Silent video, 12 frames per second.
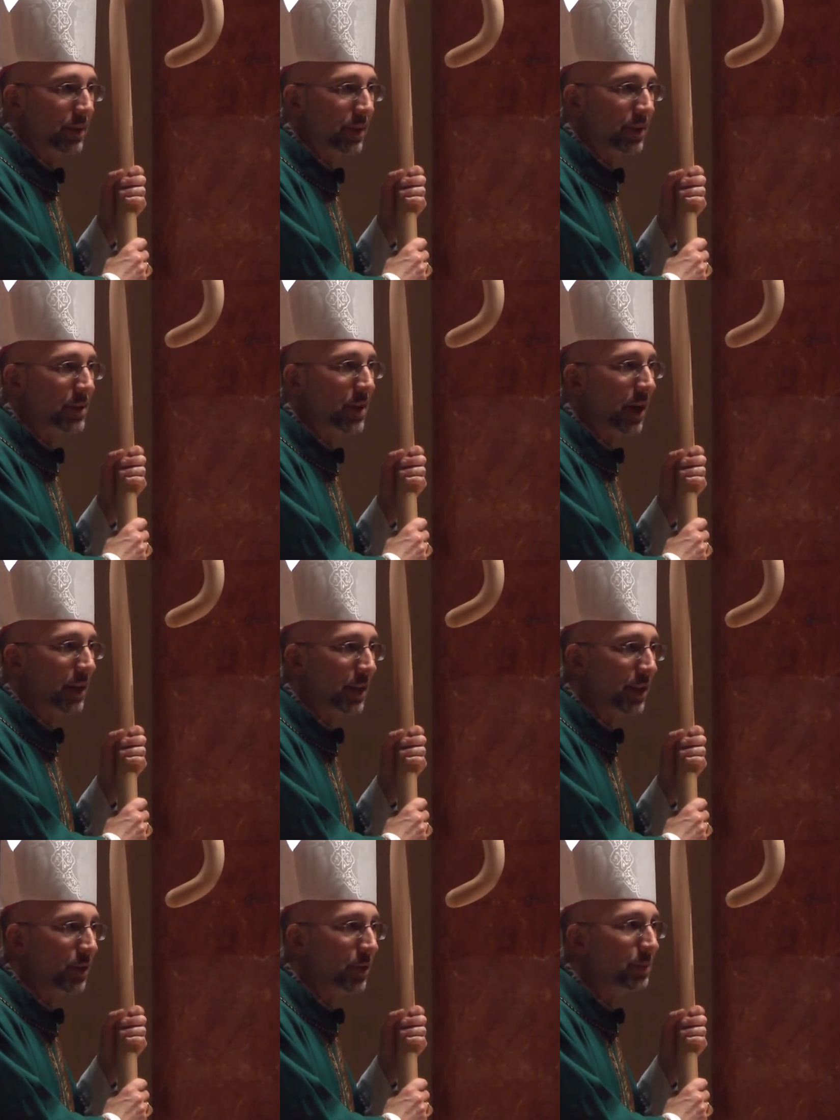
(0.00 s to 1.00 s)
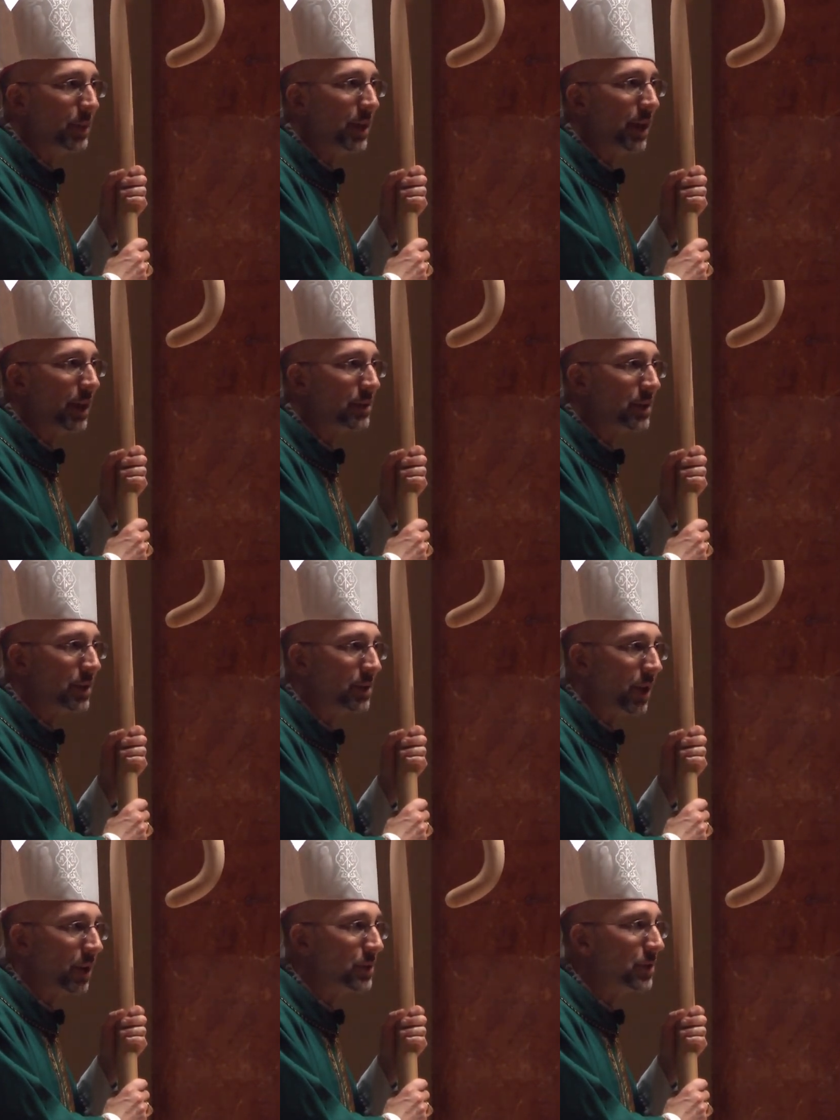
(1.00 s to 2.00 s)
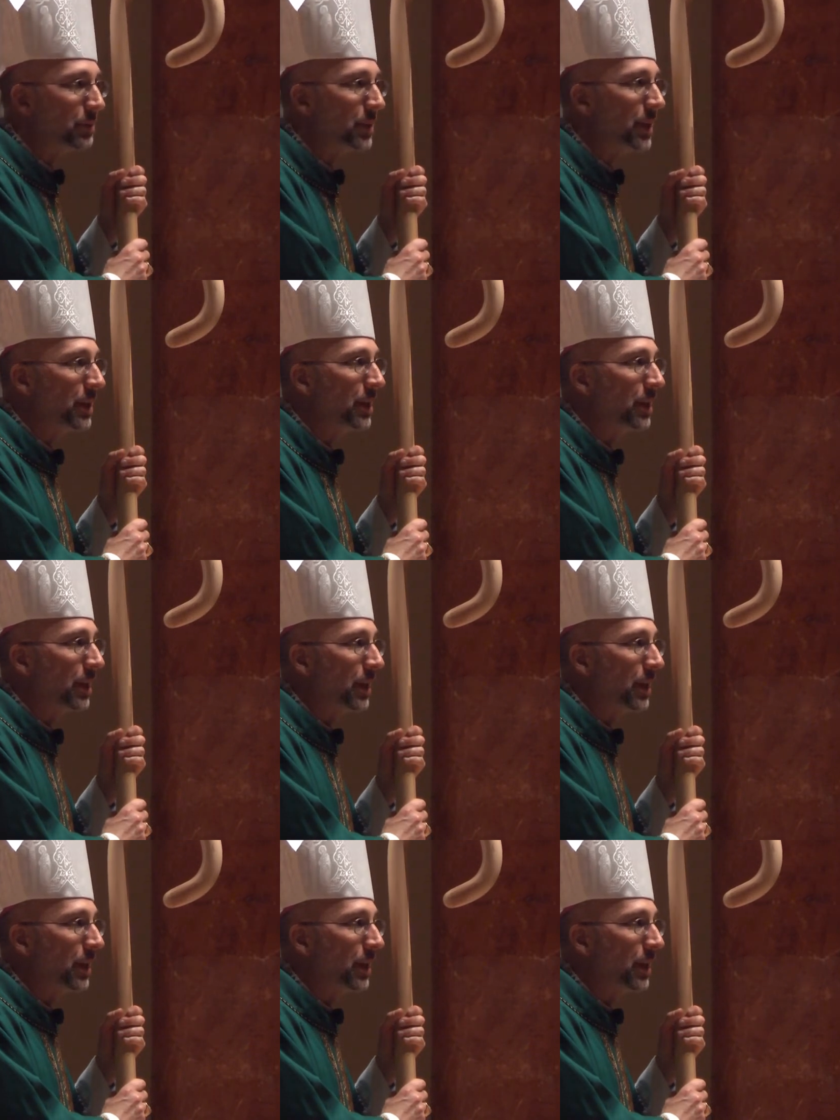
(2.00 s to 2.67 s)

Has God healed me? Has He touched me?